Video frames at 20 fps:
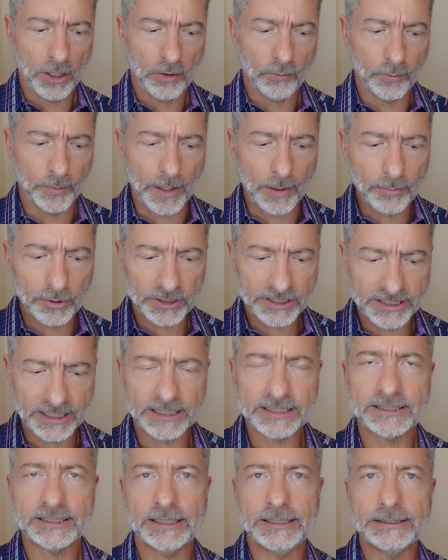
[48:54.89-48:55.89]
Remember
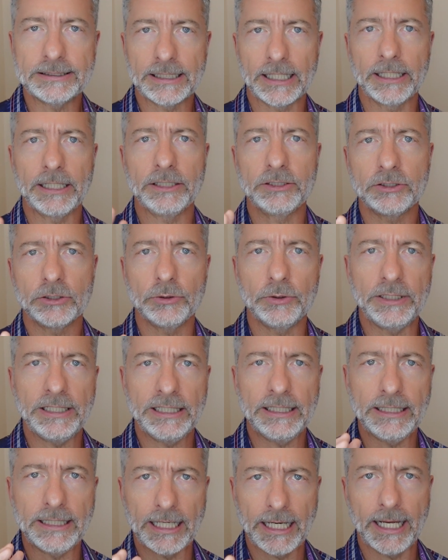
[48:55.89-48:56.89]

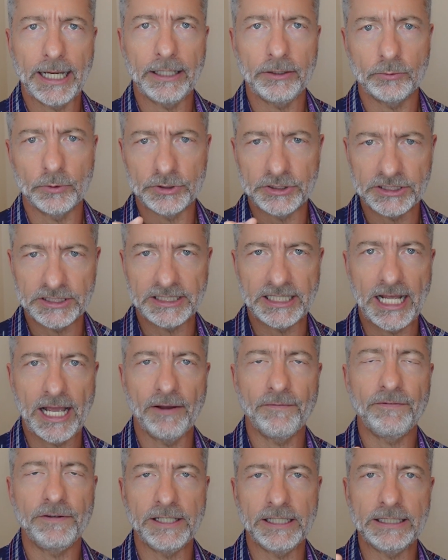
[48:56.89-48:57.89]
1692E8, which is an
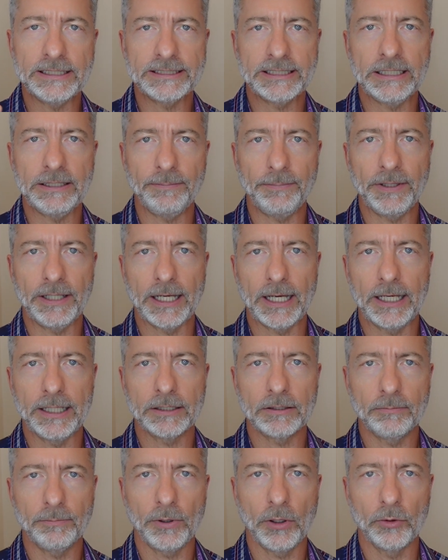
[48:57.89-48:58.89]
FDCPA
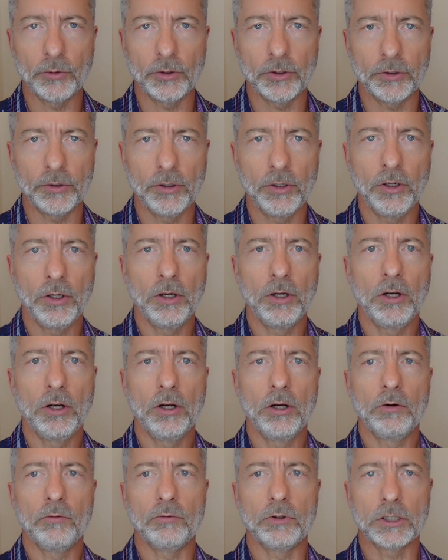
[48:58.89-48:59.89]
component
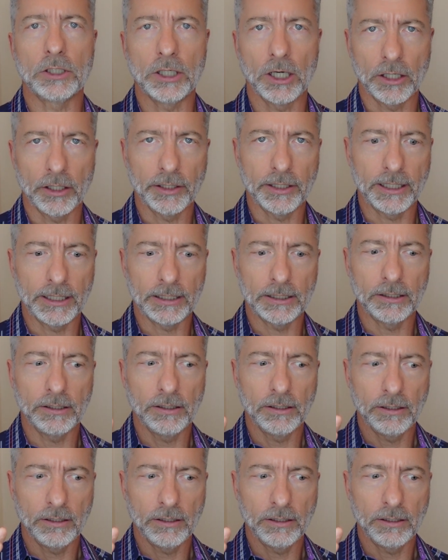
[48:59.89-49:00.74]
regarding